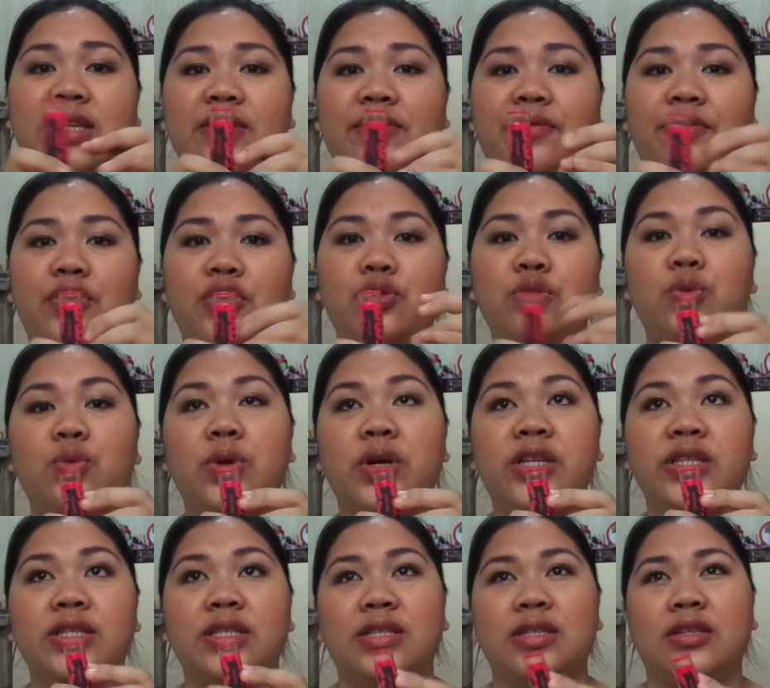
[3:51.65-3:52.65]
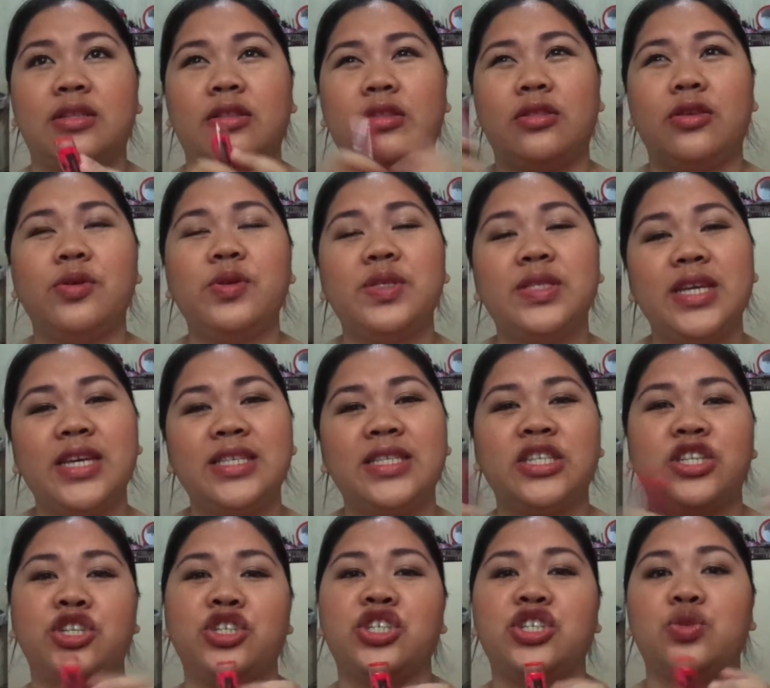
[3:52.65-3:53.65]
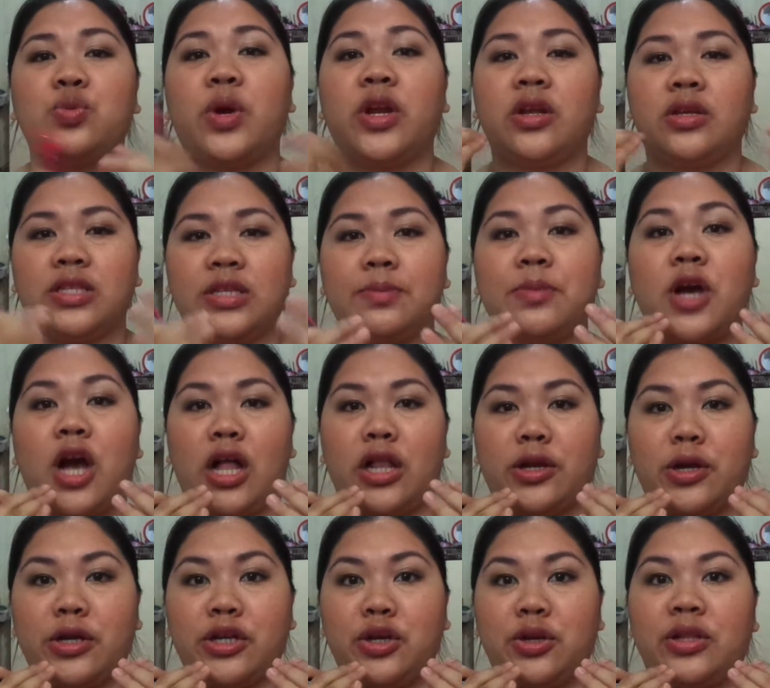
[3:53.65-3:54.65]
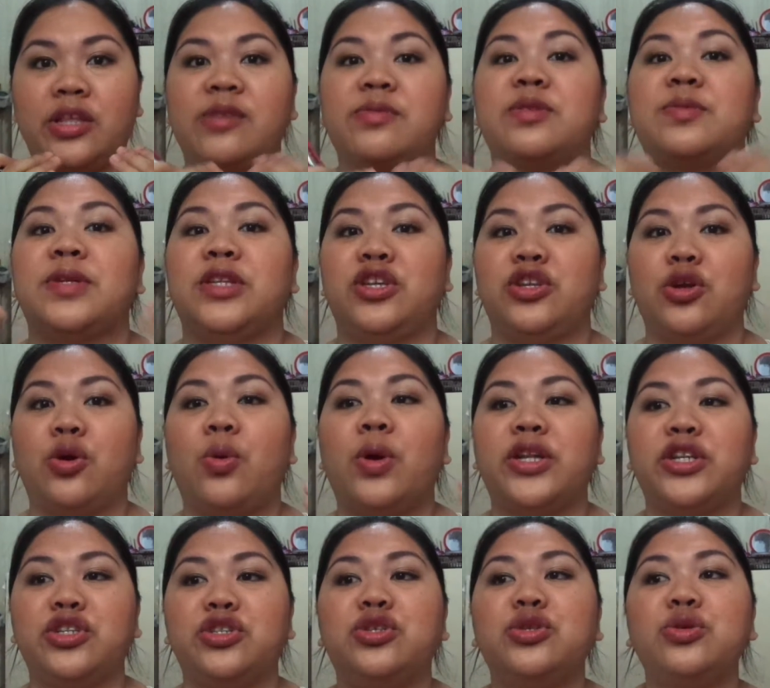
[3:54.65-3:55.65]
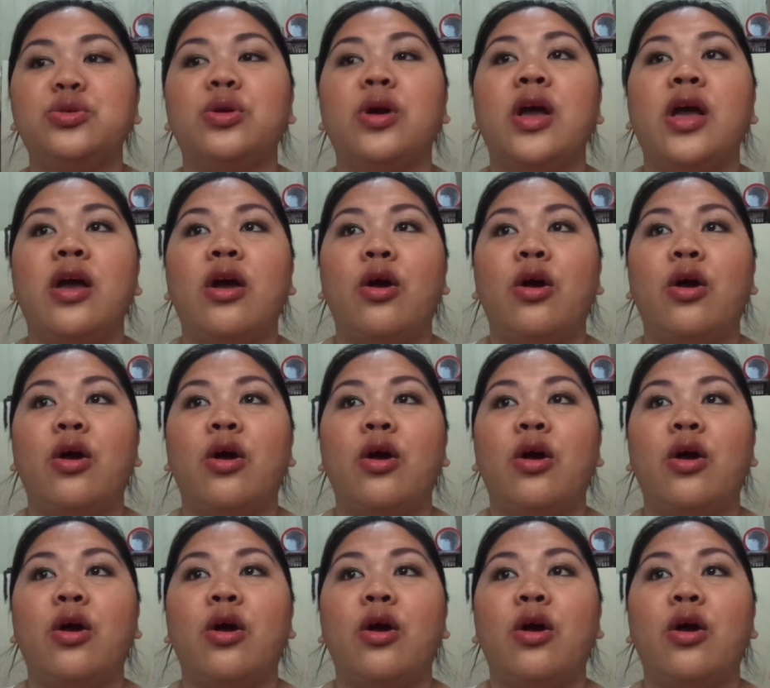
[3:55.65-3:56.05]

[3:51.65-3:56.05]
If you want those days that you just want some color on your lips, but you don't want too